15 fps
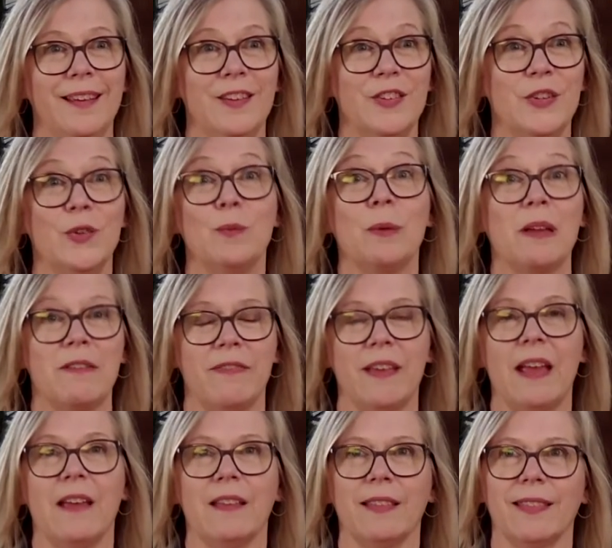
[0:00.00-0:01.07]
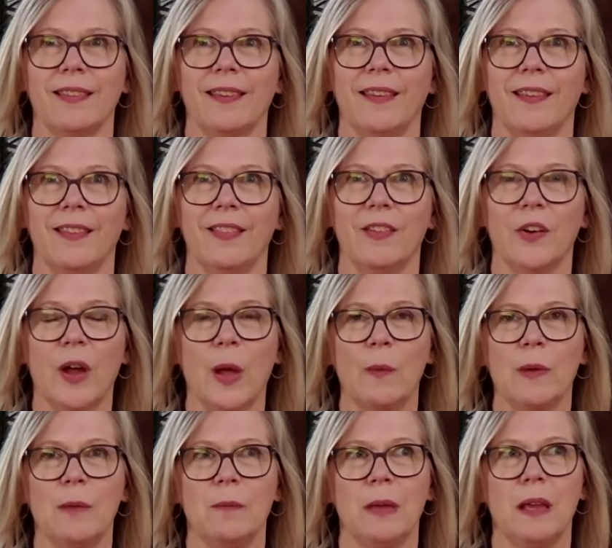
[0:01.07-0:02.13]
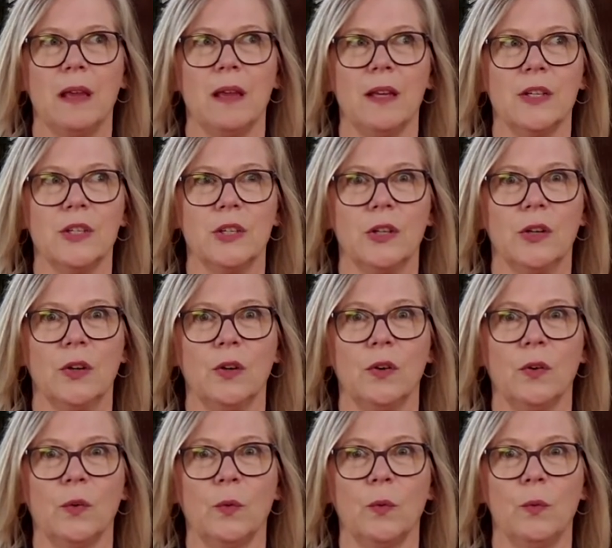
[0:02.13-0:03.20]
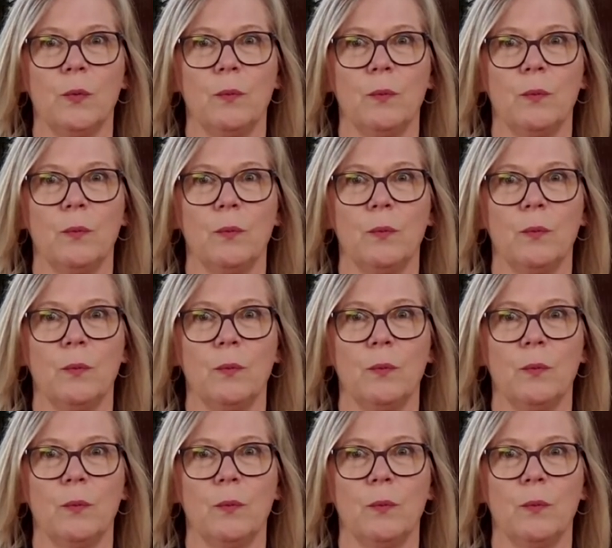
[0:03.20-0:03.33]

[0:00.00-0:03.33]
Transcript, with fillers: to my faith. They're helping me to